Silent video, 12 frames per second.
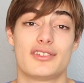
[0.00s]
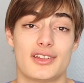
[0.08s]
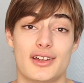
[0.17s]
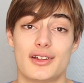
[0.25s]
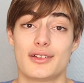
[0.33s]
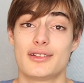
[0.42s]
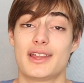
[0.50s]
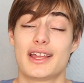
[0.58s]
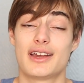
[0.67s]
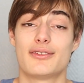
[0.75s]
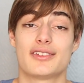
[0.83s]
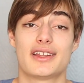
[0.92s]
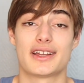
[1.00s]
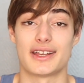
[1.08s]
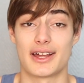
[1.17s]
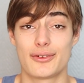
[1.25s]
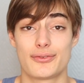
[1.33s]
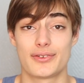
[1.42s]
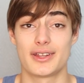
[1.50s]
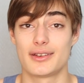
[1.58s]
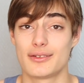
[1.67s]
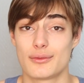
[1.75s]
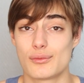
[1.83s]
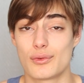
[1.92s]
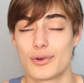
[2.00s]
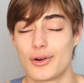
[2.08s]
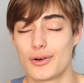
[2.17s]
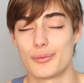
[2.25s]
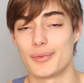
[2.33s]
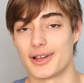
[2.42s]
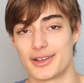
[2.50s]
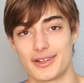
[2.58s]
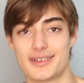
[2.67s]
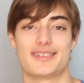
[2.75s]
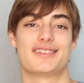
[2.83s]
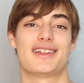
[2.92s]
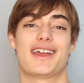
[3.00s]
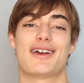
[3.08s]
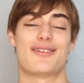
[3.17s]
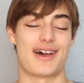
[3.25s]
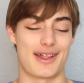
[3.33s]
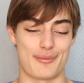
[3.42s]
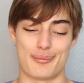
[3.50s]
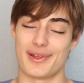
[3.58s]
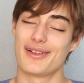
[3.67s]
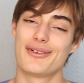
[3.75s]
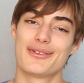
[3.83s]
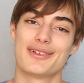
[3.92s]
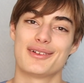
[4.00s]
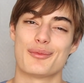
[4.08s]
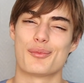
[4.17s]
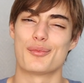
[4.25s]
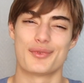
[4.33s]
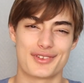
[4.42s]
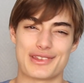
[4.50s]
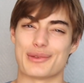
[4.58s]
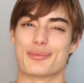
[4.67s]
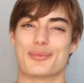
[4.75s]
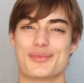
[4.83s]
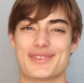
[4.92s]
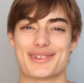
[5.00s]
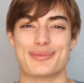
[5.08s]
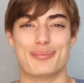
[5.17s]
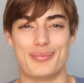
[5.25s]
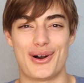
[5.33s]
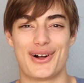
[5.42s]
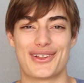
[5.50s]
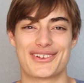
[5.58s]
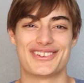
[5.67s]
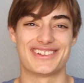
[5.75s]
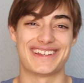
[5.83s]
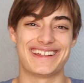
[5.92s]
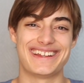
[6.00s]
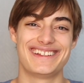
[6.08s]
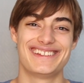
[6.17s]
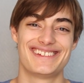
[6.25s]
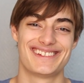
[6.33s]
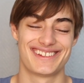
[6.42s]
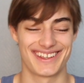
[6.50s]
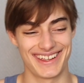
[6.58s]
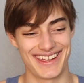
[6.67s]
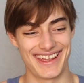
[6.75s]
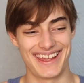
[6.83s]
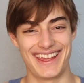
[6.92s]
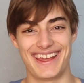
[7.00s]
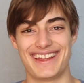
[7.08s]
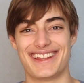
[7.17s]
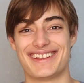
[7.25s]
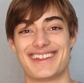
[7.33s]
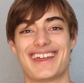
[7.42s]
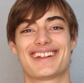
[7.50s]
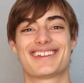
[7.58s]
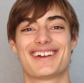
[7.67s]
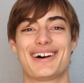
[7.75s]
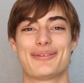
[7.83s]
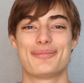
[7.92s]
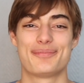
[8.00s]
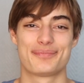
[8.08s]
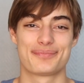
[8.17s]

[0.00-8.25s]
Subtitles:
like an outfit. Oh my goodness! They had a belt, some baller jeans, and a tank top.